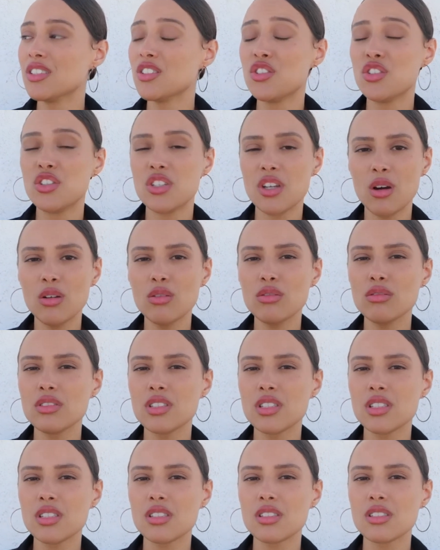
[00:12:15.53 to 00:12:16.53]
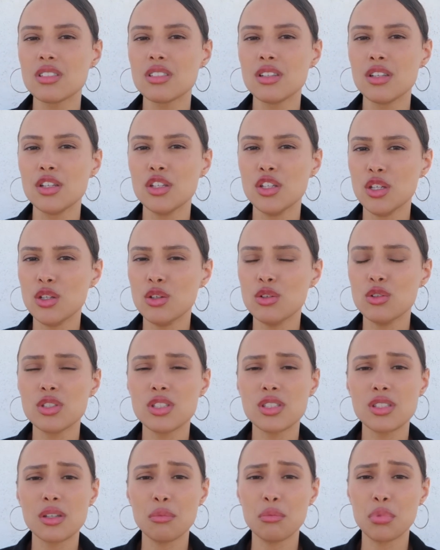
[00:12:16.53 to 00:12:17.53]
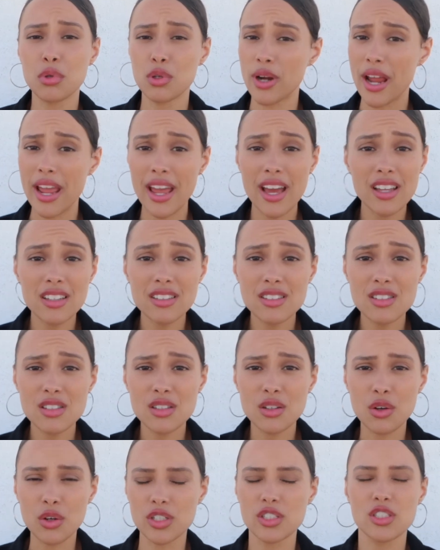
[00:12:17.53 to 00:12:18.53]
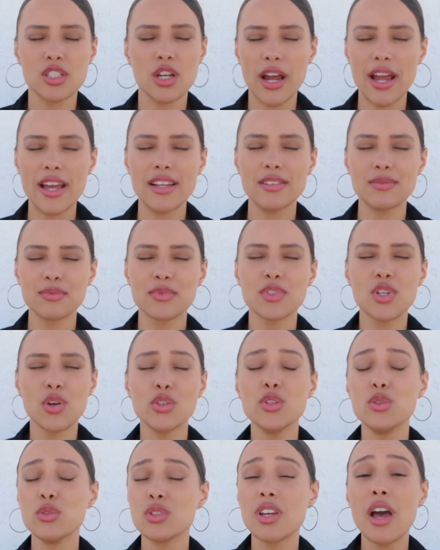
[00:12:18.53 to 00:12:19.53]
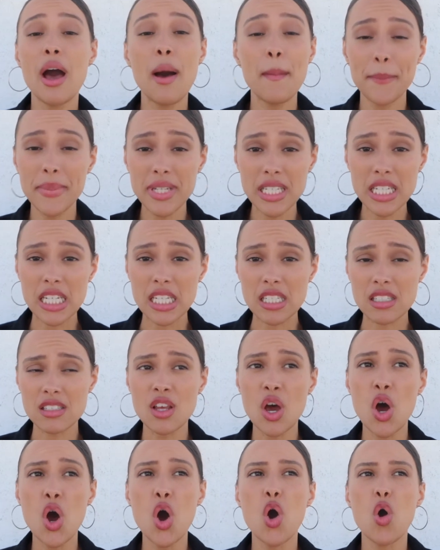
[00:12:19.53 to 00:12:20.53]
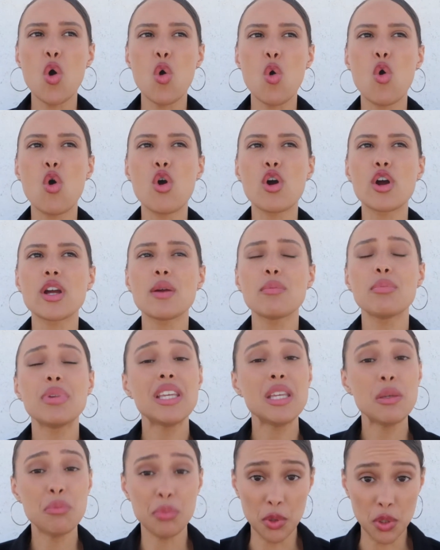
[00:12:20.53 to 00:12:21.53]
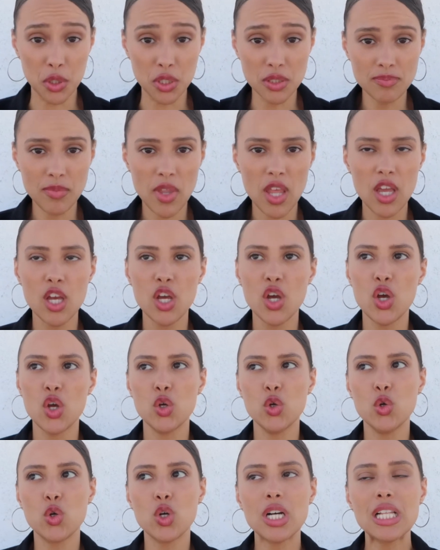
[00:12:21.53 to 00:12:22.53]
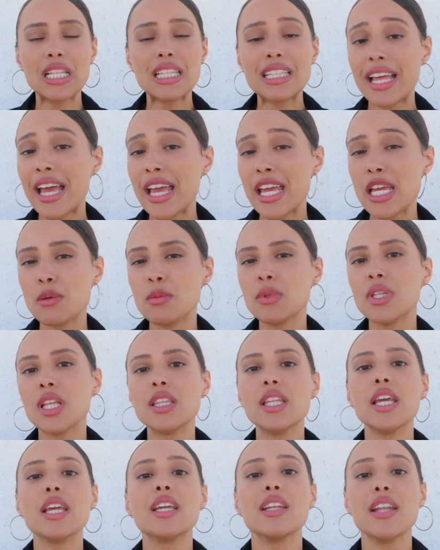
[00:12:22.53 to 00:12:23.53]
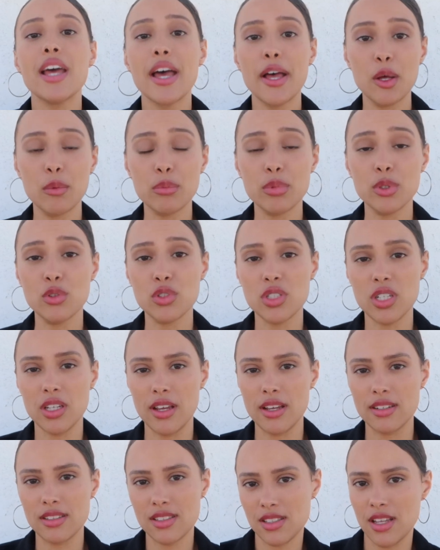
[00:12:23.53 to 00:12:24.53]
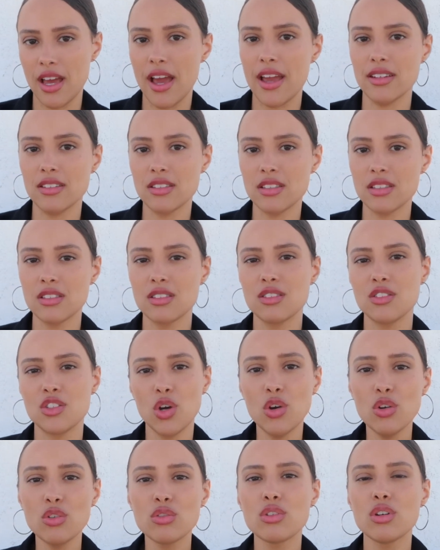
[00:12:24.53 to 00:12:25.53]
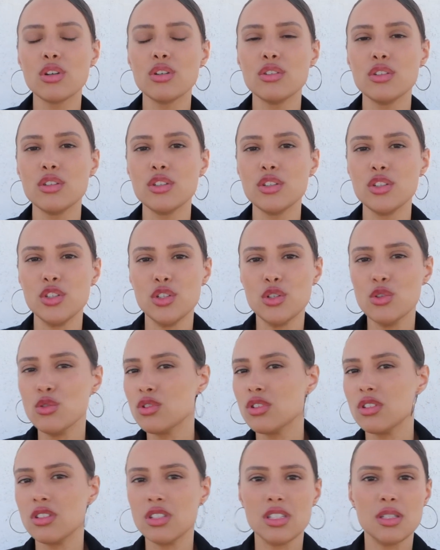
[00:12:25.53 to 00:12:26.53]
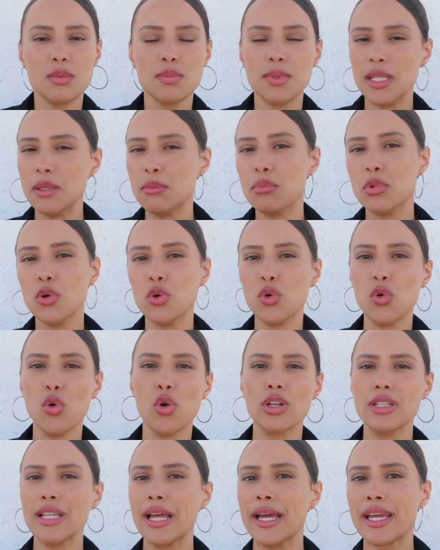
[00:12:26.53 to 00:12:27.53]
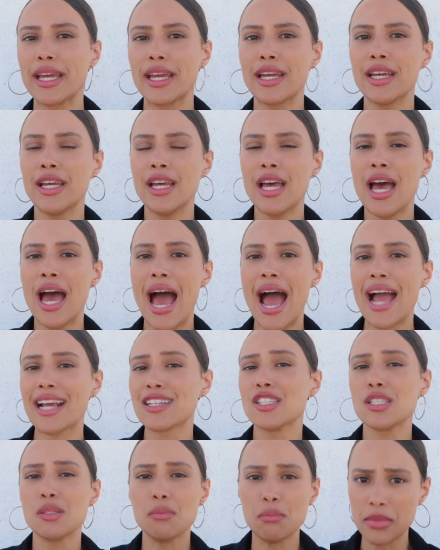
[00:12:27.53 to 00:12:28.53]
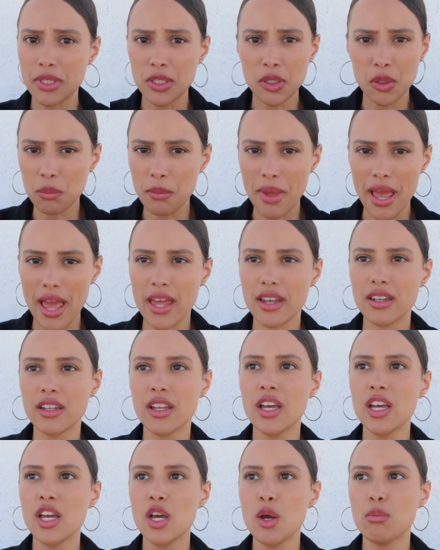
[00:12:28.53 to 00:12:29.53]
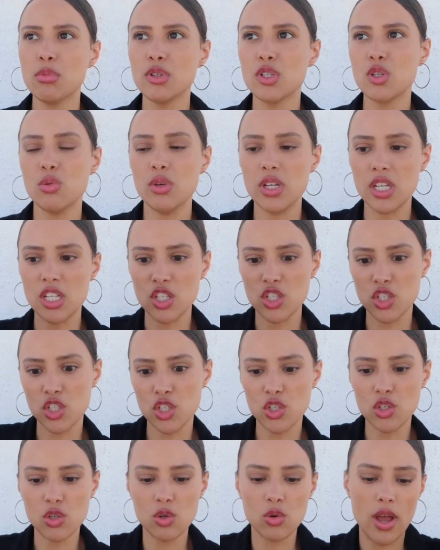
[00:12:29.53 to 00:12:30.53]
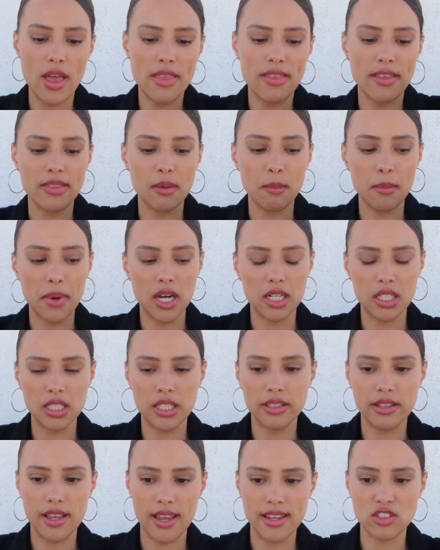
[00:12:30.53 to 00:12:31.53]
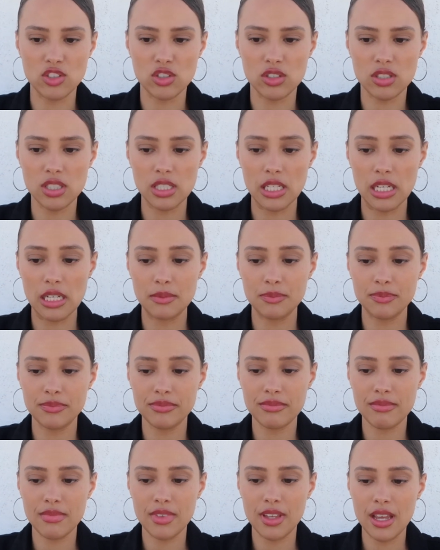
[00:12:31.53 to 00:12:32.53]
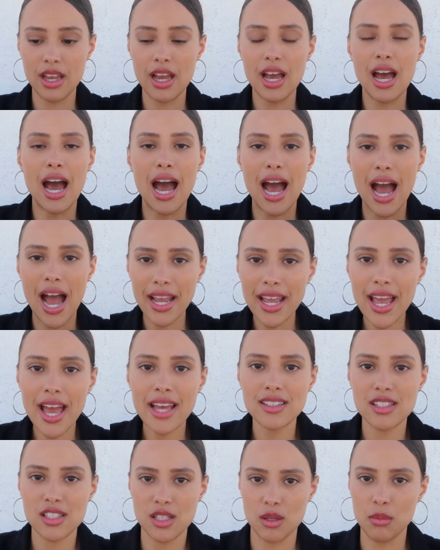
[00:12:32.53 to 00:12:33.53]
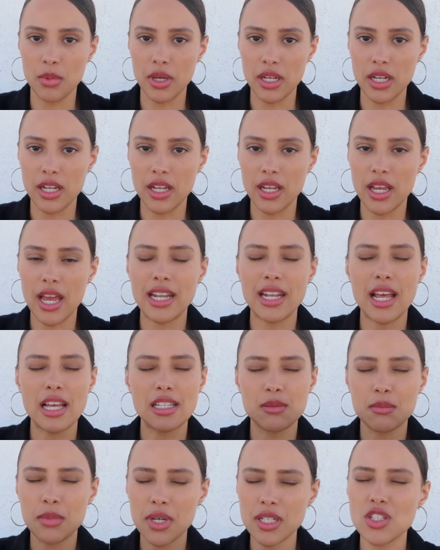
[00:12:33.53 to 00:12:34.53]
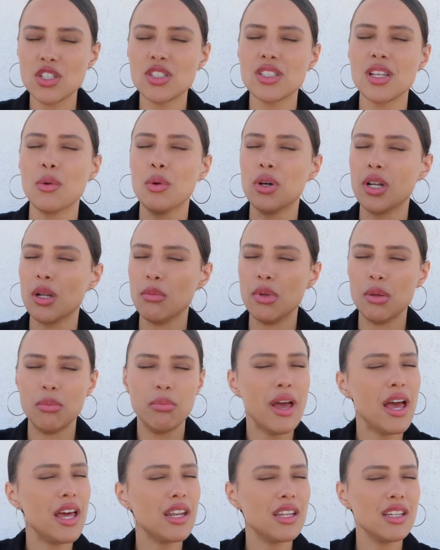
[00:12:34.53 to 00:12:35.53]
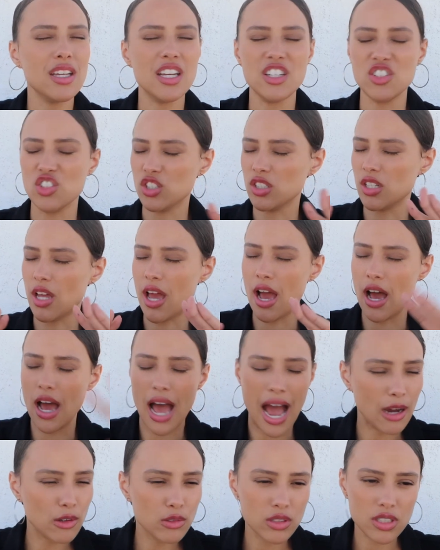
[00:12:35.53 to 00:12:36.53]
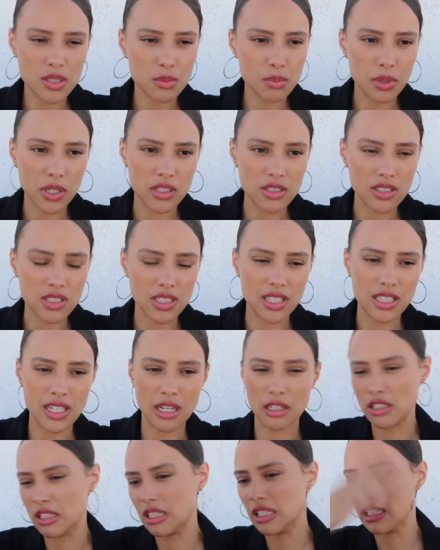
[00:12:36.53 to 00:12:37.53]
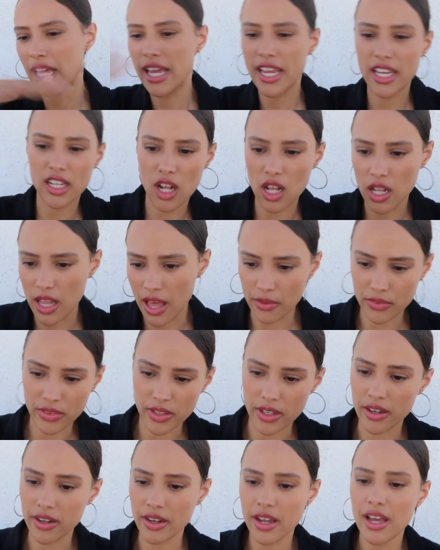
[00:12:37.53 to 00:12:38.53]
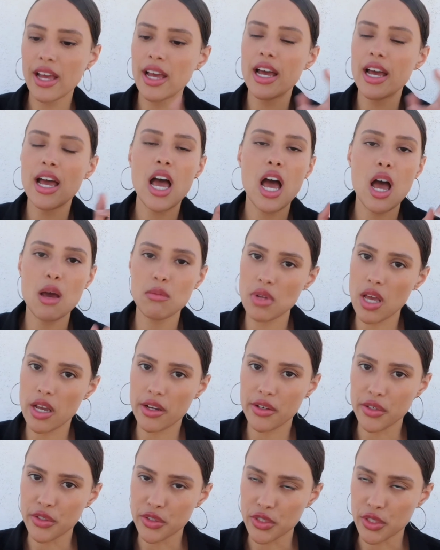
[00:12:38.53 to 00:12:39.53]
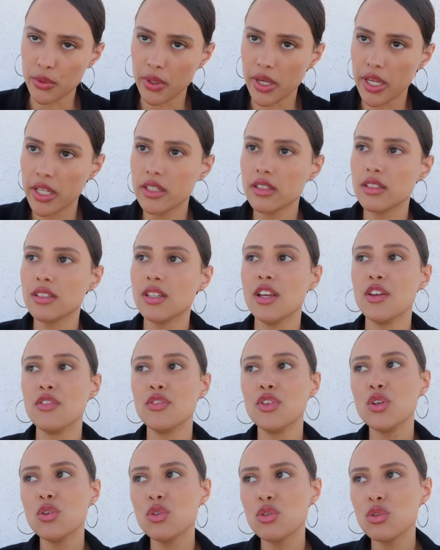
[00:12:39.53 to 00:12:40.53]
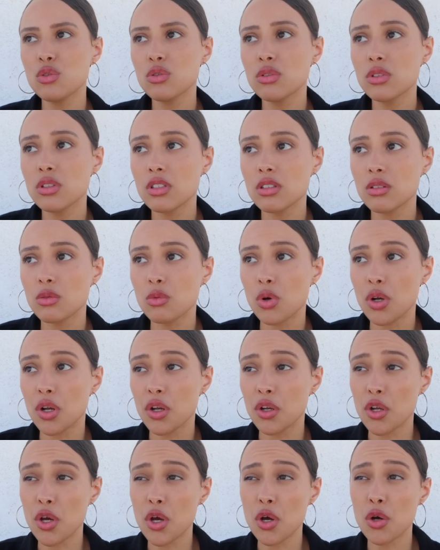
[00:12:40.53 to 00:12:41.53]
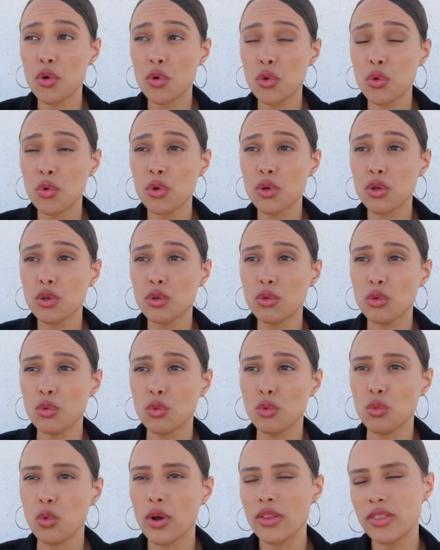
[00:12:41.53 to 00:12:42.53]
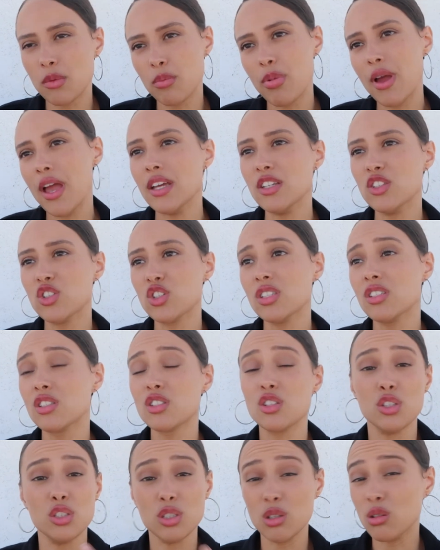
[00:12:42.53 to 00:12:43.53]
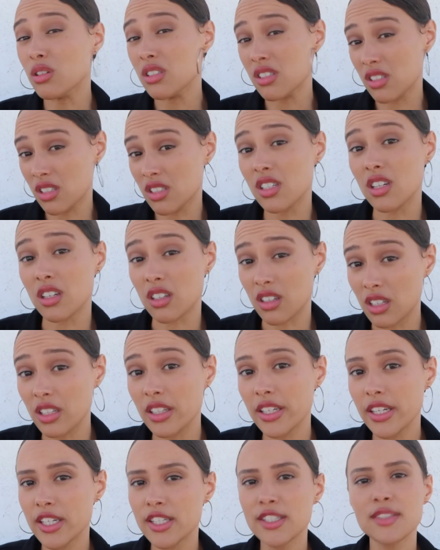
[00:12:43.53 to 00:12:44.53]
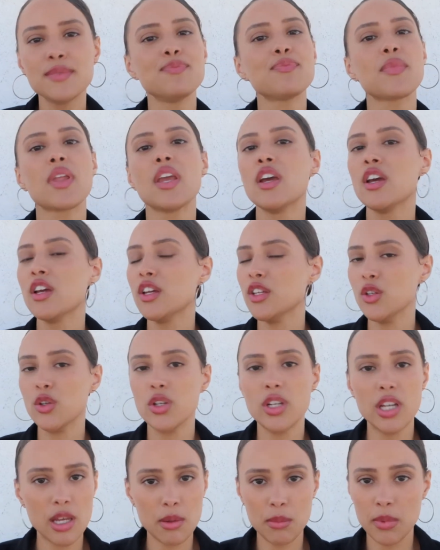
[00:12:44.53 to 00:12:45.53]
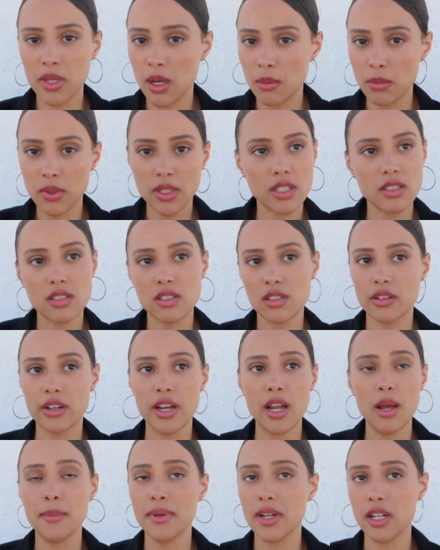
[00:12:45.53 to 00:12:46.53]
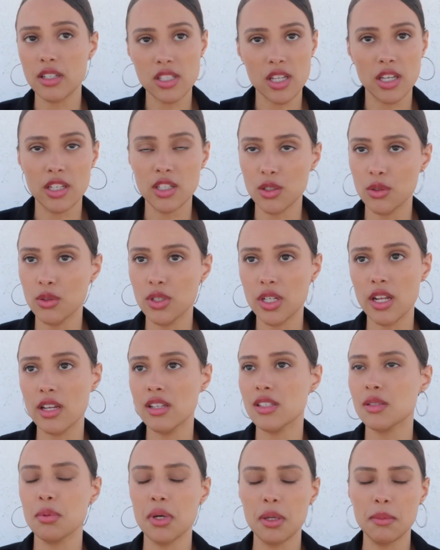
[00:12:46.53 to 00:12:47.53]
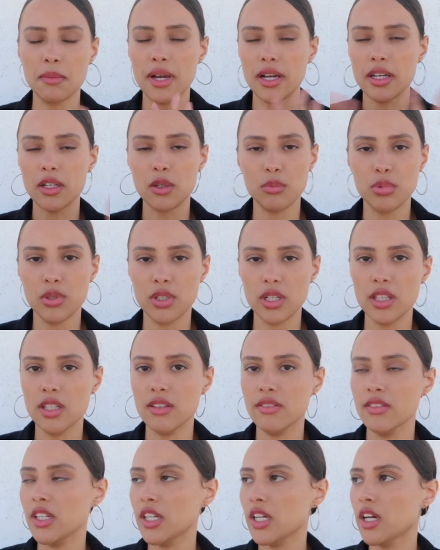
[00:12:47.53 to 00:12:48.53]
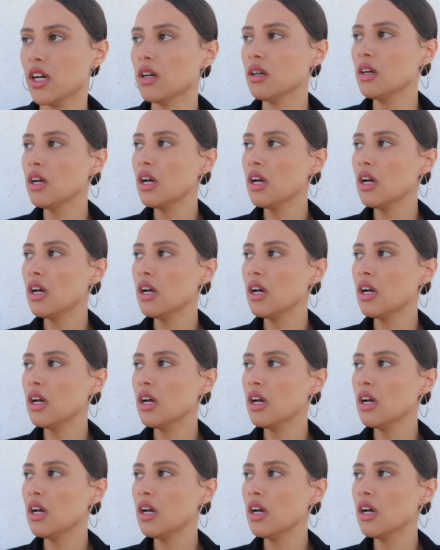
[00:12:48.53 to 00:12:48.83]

Don't use brands, or sorry, don't use companies or people who claim that they can help you to get signed. Don't use these people who are like act as middlemen between you and then the modeling agency. I had somebody, and as much as I want to be petty and just out this person and lay it all out there, I'm not gonna do it. If you want to know what the page is so you can steer clear, you can hit me up on Instagram and I'll tell you who it is, but I'm not gonna put it in the video.